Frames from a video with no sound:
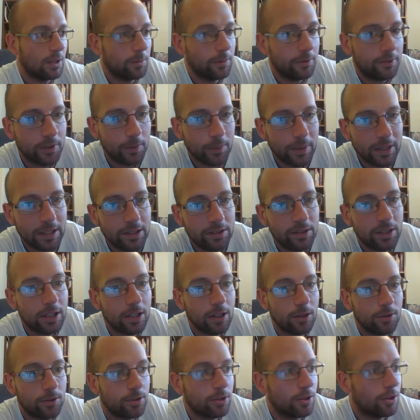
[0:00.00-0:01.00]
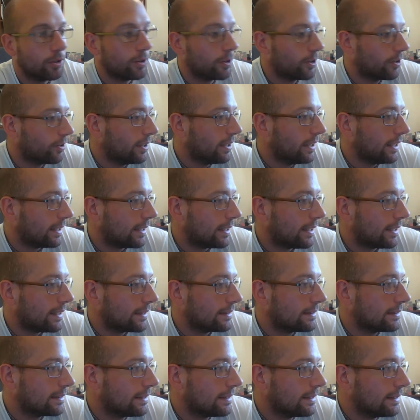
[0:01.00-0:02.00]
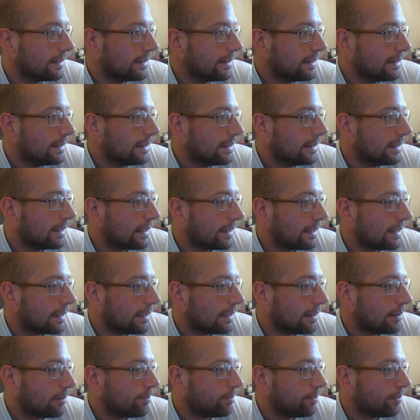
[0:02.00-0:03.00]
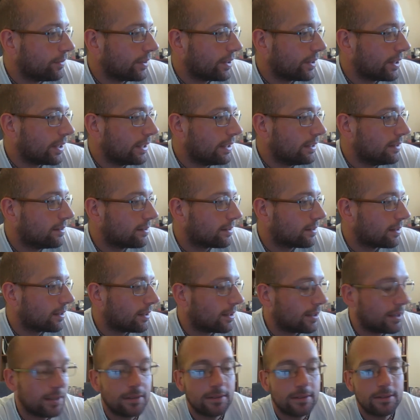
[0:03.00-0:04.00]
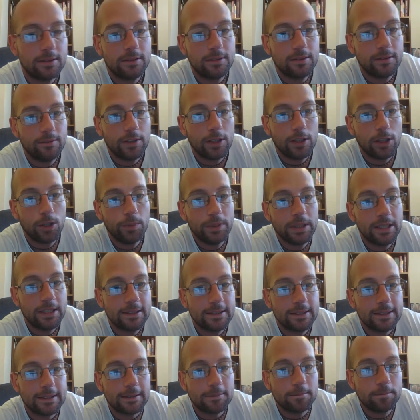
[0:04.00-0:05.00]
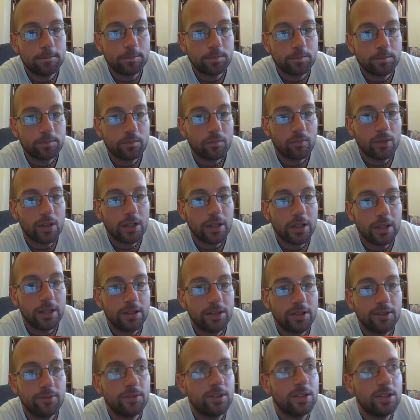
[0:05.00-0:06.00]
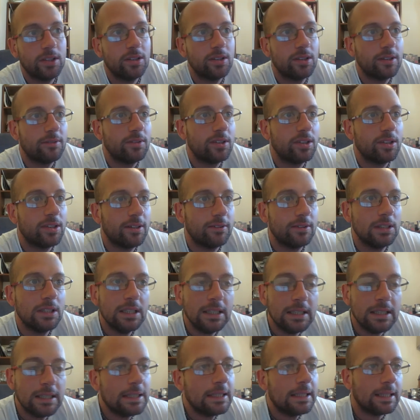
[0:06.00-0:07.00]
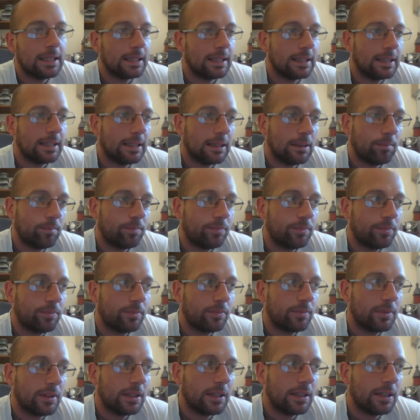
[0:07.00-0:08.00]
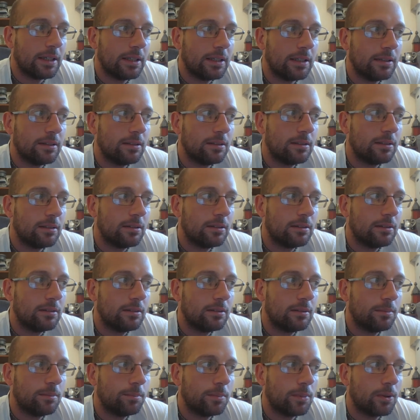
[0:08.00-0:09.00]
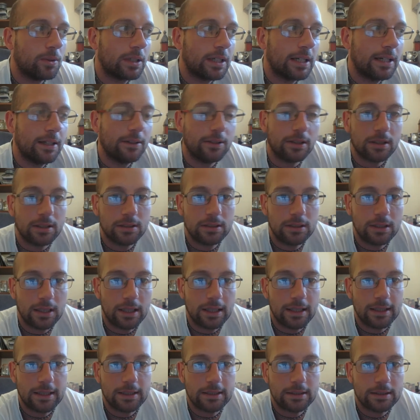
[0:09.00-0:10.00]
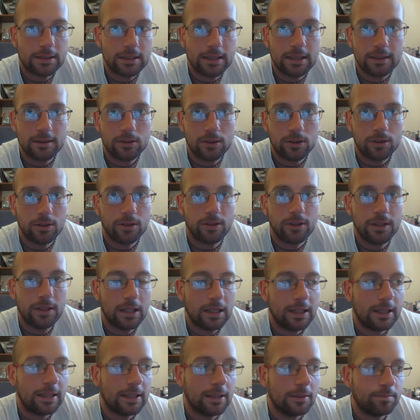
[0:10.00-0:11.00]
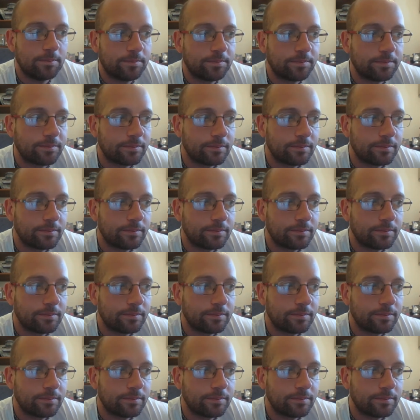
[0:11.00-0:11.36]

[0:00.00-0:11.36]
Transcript: think about this, they go to Hungary, and they start the Illuminati. Okay, 1777 in Bulgaria, yeah, Hungary.